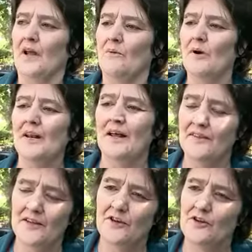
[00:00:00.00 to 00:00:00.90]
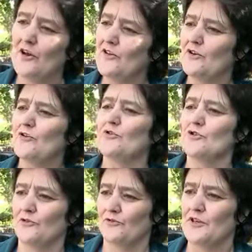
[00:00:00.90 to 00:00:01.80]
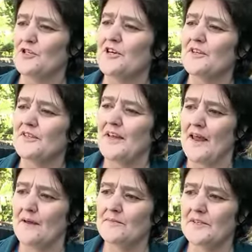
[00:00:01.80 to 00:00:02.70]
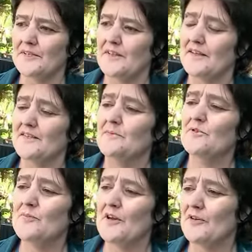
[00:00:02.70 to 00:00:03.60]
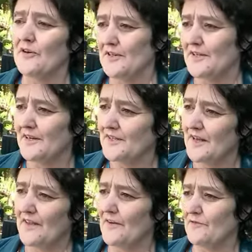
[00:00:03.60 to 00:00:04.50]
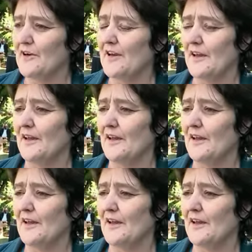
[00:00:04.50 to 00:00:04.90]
Well, I think, you know, the usual phishing scams, that seems to be increasing in South Africa,